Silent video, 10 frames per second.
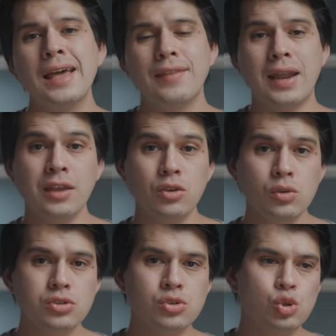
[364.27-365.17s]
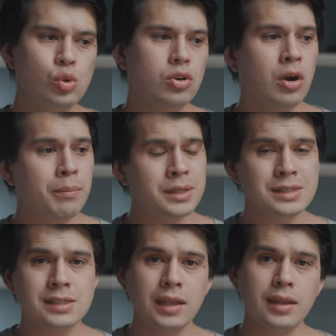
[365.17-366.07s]
that I use to
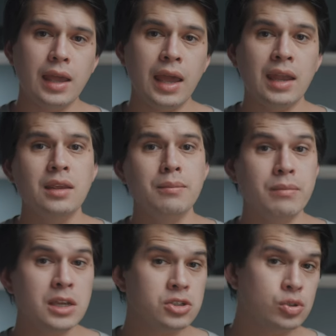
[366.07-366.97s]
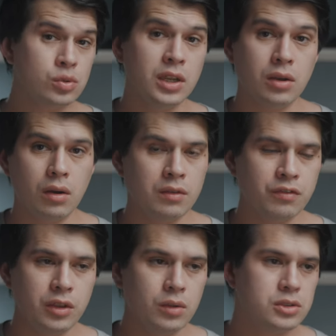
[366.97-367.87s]
compensate any misshooting on
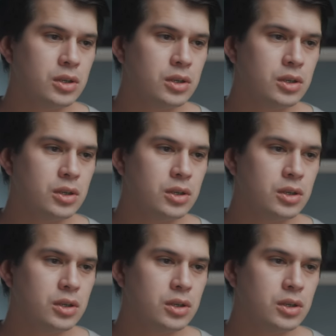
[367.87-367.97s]
field.